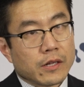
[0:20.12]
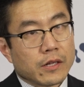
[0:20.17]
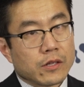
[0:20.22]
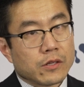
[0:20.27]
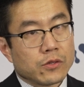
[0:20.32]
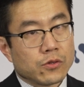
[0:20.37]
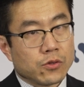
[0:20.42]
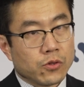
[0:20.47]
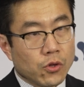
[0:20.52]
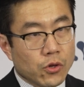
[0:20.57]

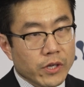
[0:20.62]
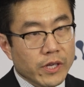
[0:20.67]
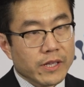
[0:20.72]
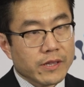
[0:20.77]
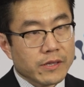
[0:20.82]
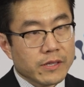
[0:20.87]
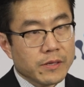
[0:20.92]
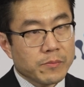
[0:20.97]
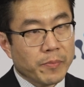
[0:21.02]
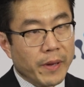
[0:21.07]
look
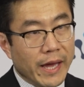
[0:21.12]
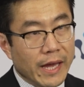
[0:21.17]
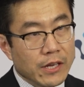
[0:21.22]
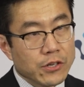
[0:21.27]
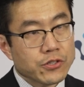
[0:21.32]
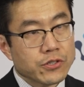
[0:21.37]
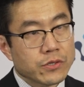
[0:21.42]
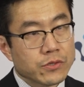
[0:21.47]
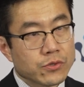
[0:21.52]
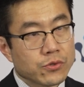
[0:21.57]
at the
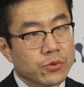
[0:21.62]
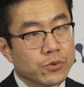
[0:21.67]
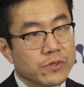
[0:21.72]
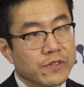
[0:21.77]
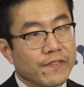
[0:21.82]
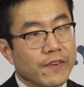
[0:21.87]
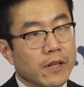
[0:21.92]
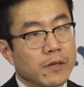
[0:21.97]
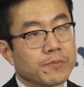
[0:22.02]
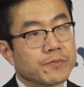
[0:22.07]
patients who
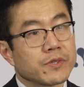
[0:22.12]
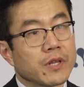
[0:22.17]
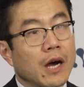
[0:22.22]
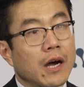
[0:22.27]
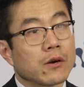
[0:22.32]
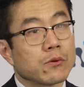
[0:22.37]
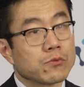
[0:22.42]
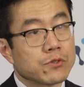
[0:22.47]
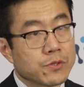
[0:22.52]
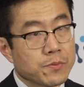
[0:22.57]
developed
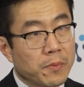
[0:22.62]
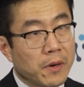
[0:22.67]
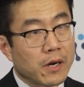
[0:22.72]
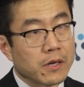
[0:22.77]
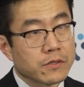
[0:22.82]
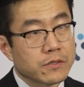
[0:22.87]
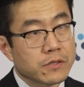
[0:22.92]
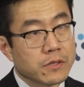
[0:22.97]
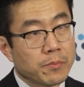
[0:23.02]
non-response